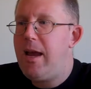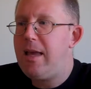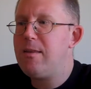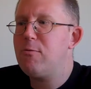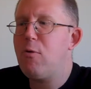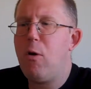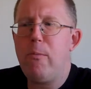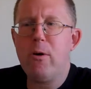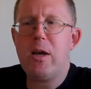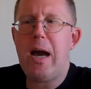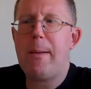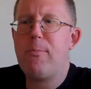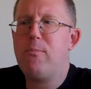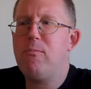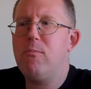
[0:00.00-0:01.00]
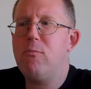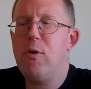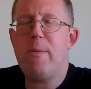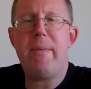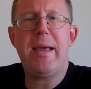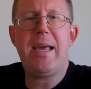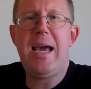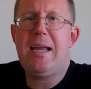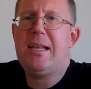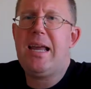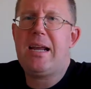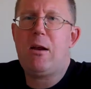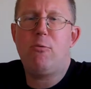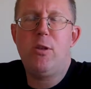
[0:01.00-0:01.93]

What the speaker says: And the RoboCop remake had, like,